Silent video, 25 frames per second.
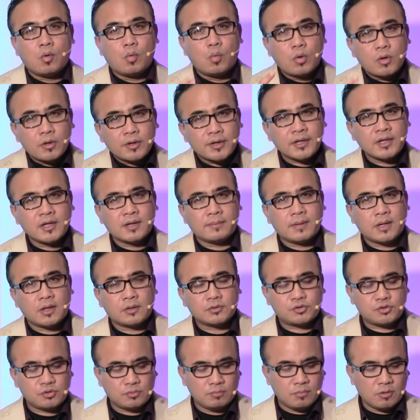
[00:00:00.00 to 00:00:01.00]
Worrying
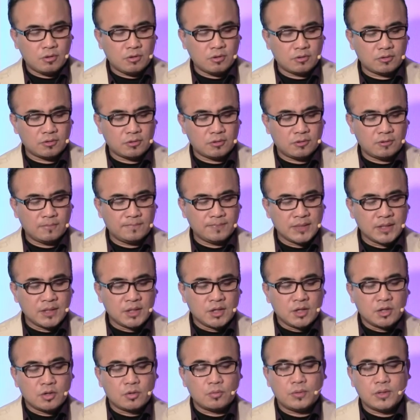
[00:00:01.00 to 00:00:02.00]
about tomorrow
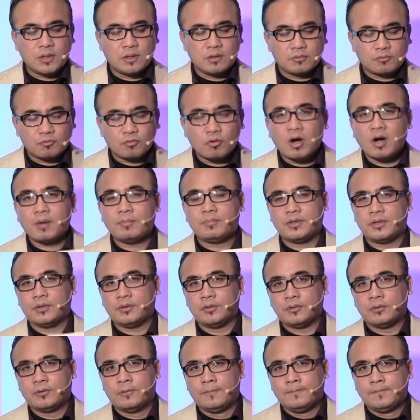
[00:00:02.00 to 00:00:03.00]
will rob
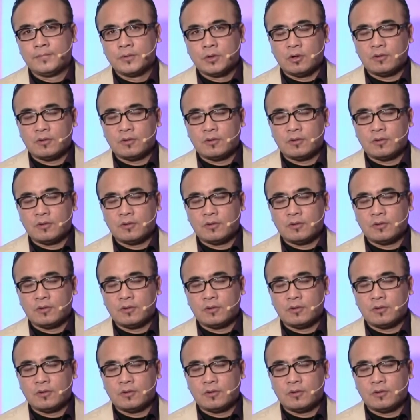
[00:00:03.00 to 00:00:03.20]
you